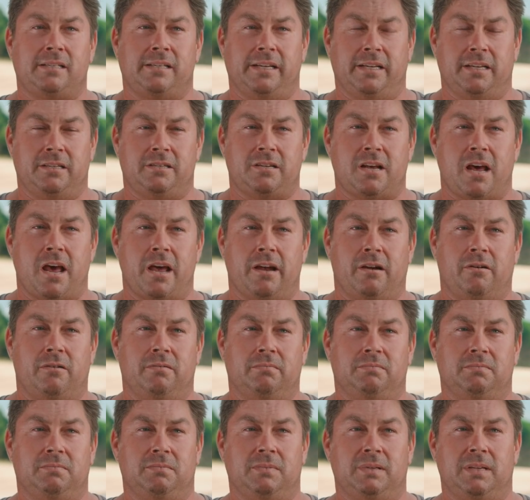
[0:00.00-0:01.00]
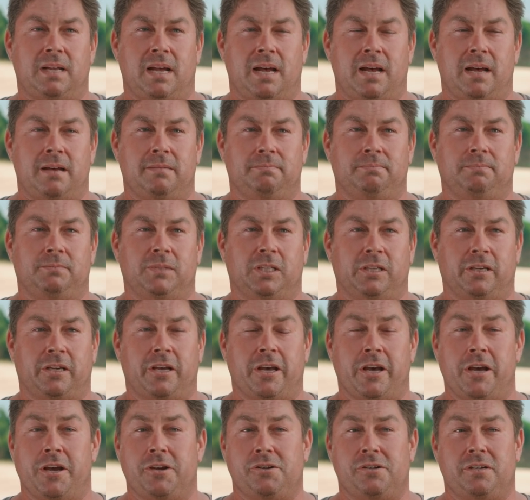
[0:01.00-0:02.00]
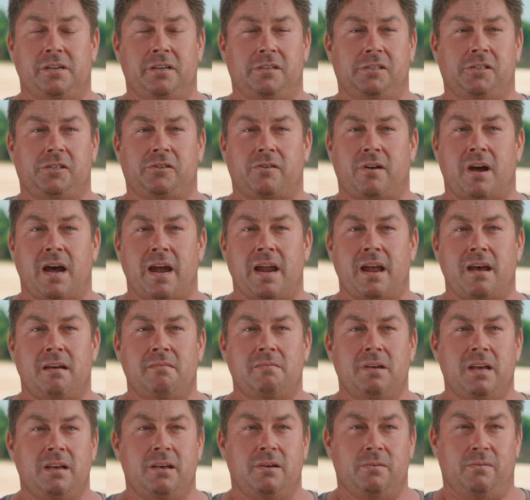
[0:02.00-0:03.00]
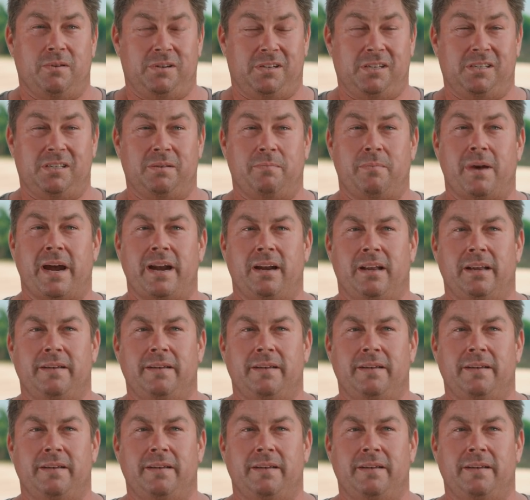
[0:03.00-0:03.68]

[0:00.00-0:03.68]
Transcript: sigatoka um, incursion in Australia, which is the main